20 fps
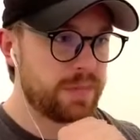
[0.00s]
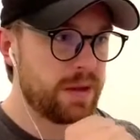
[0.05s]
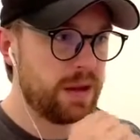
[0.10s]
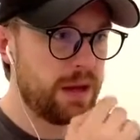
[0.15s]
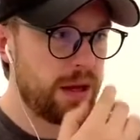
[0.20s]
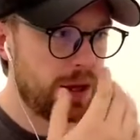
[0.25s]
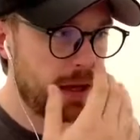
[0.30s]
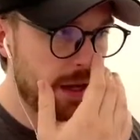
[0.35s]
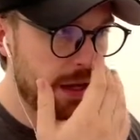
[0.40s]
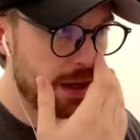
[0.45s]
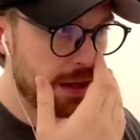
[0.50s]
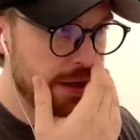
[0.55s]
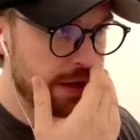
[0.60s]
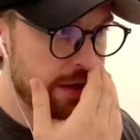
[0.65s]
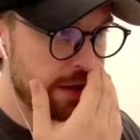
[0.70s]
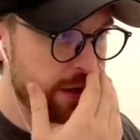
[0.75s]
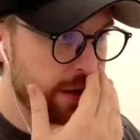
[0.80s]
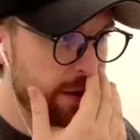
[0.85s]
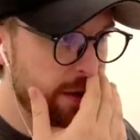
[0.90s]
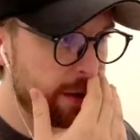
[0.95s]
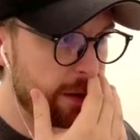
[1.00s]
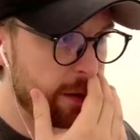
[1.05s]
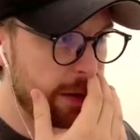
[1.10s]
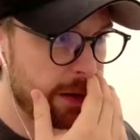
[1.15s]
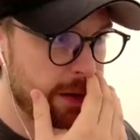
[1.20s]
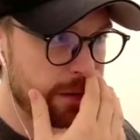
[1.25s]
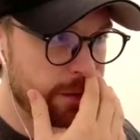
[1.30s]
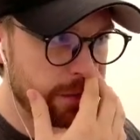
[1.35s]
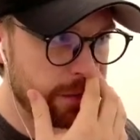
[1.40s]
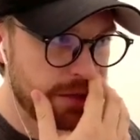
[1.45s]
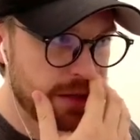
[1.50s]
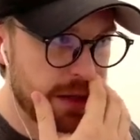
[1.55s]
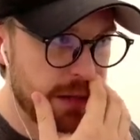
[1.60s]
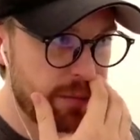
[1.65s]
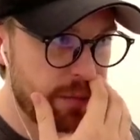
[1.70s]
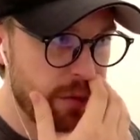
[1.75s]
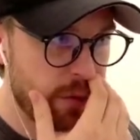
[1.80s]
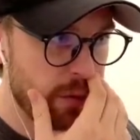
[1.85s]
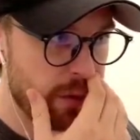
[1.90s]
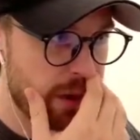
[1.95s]
And I don't... Was it
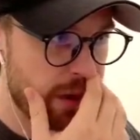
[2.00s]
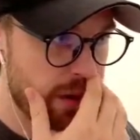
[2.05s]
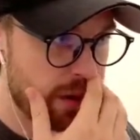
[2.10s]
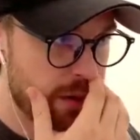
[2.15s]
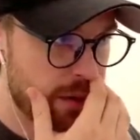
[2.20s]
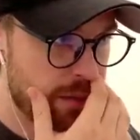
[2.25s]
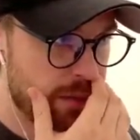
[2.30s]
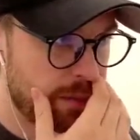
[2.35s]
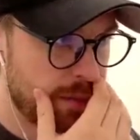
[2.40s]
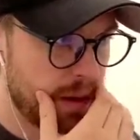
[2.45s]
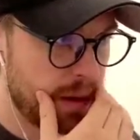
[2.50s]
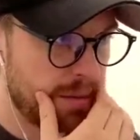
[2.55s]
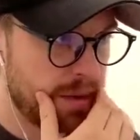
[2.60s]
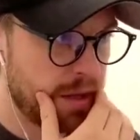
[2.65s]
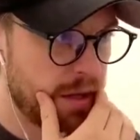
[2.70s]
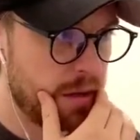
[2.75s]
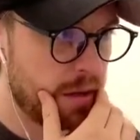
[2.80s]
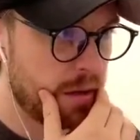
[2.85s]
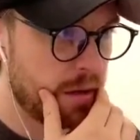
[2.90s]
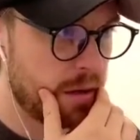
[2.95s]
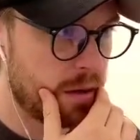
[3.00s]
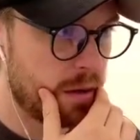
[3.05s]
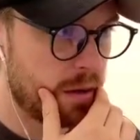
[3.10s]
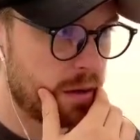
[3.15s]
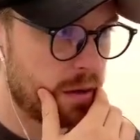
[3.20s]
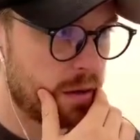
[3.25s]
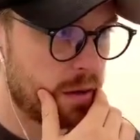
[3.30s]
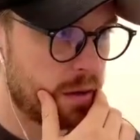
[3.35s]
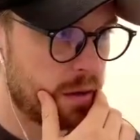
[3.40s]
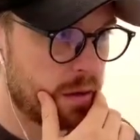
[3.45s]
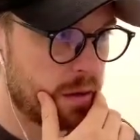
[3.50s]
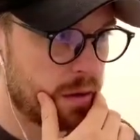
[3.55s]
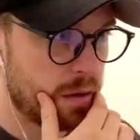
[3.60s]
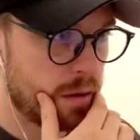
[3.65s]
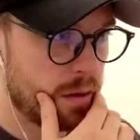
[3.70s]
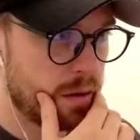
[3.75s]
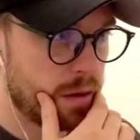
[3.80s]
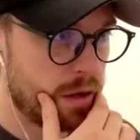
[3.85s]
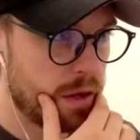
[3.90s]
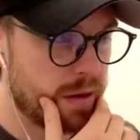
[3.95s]
Amrona, maybe?
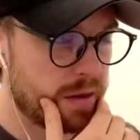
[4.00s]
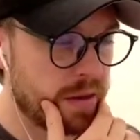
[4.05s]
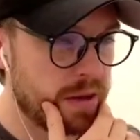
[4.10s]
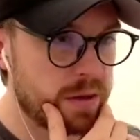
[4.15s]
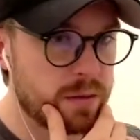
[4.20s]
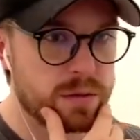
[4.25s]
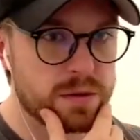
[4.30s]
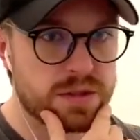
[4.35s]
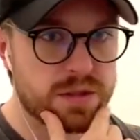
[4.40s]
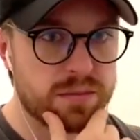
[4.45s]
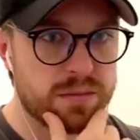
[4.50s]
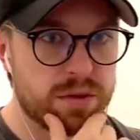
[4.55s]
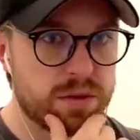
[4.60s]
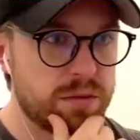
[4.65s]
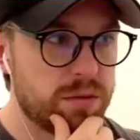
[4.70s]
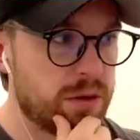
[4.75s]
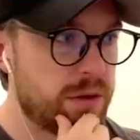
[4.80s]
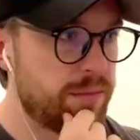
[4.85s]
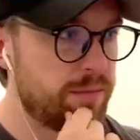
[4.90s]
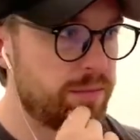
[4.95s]
Yeah, I think it was Amrona.